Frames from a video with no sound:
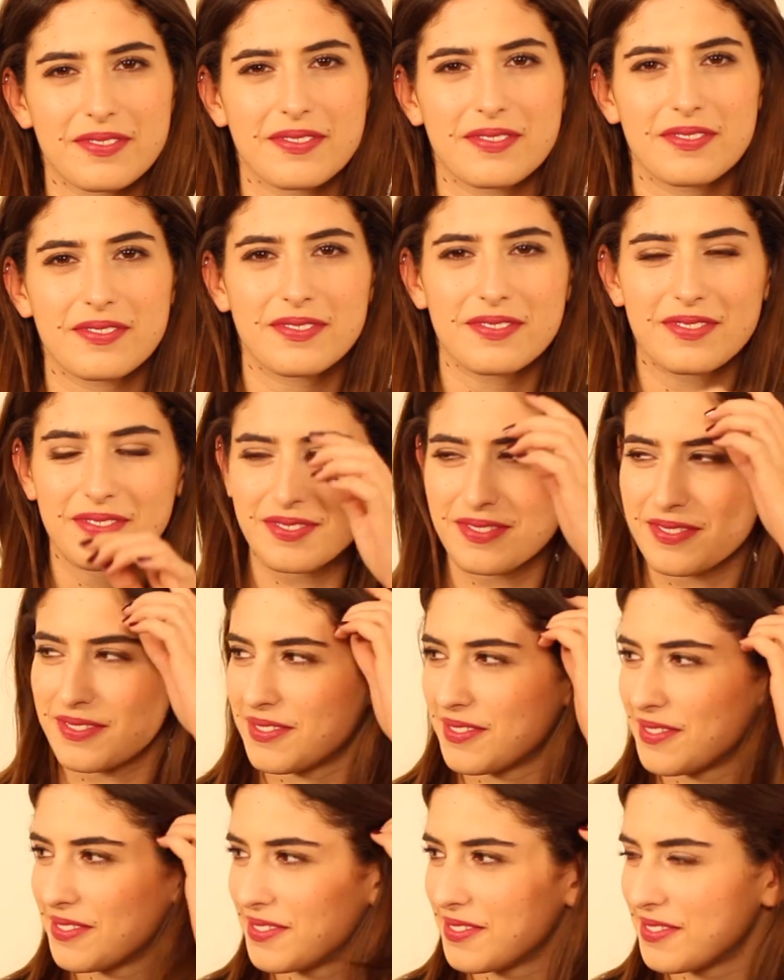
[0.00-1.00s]

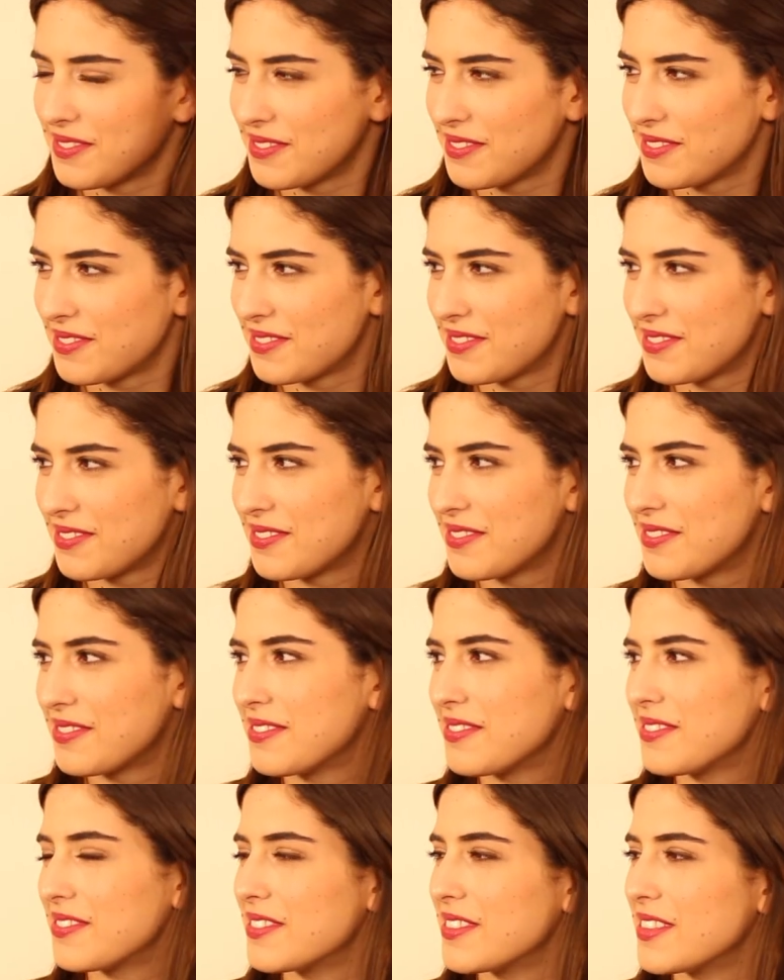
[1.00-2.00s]

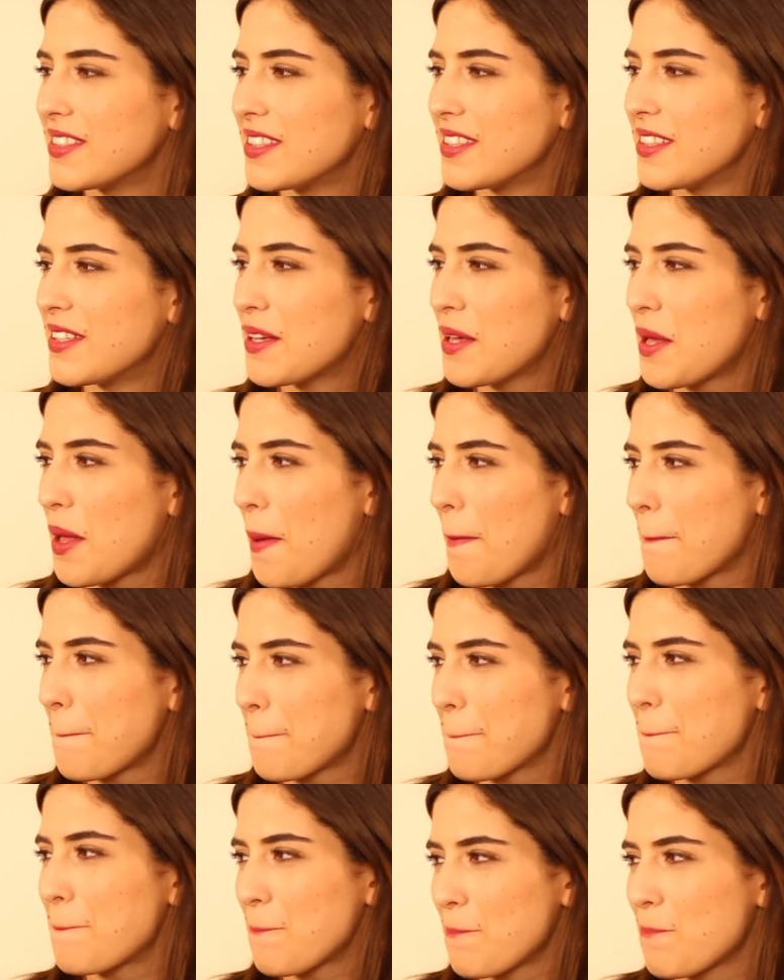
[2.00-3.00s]

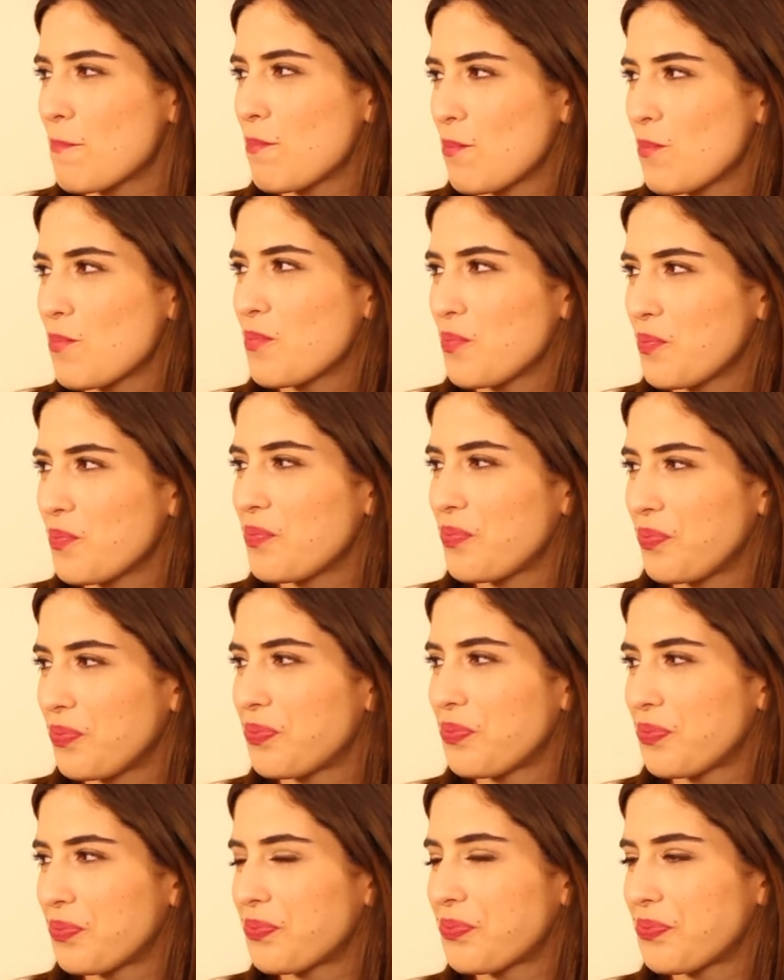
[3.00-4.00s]

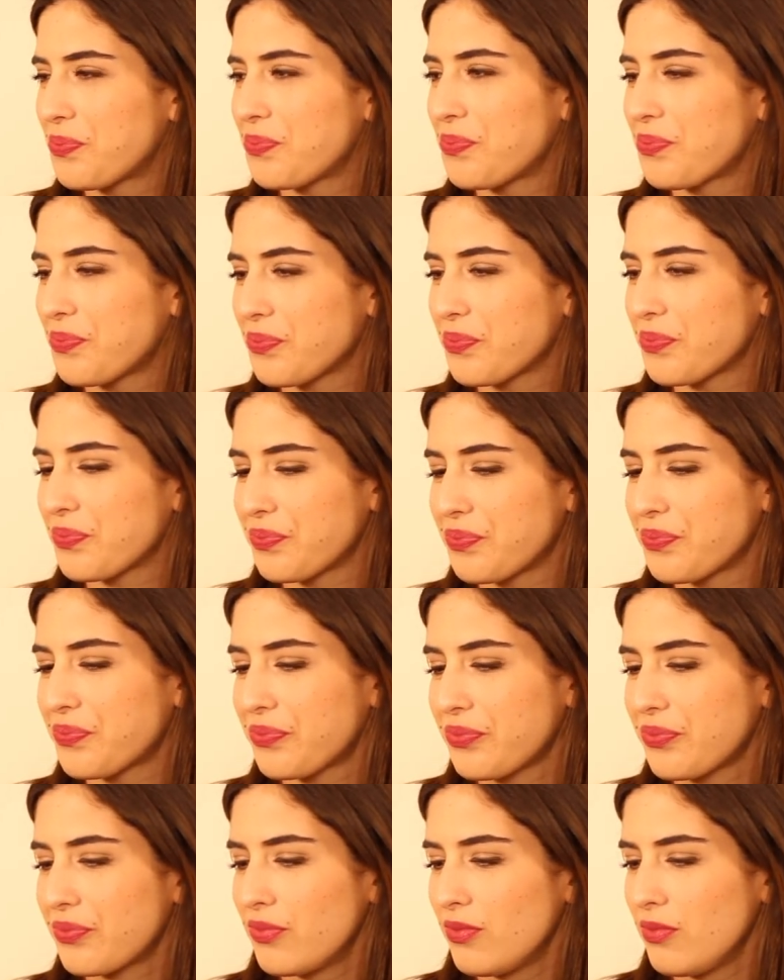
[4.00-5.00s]

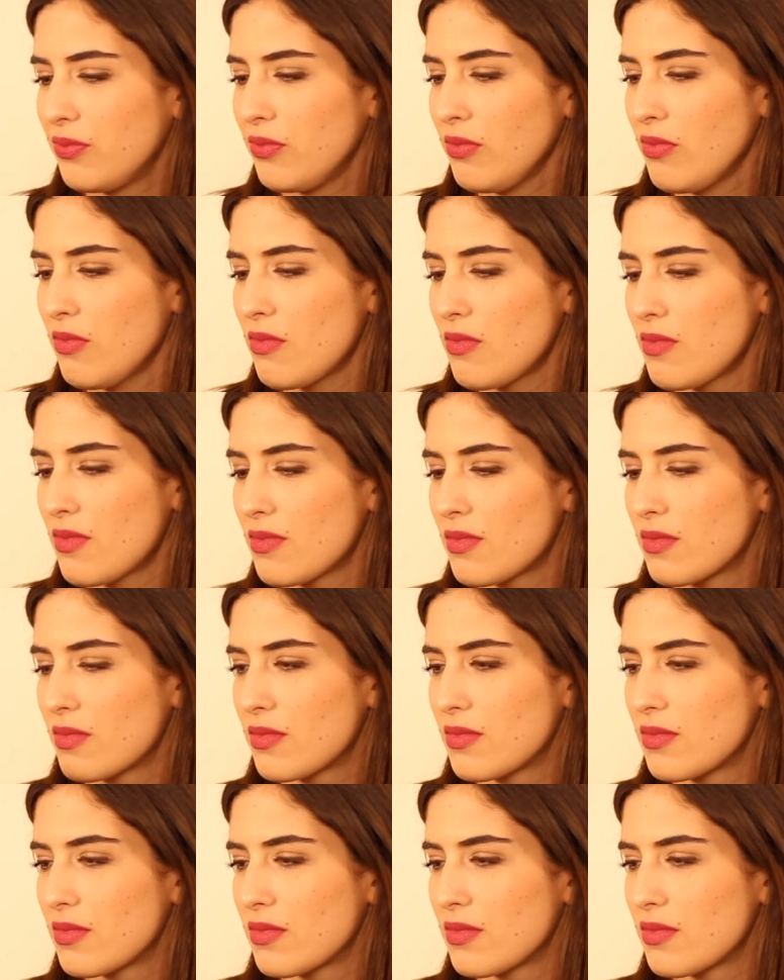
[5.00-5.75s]
The person shown says nothing.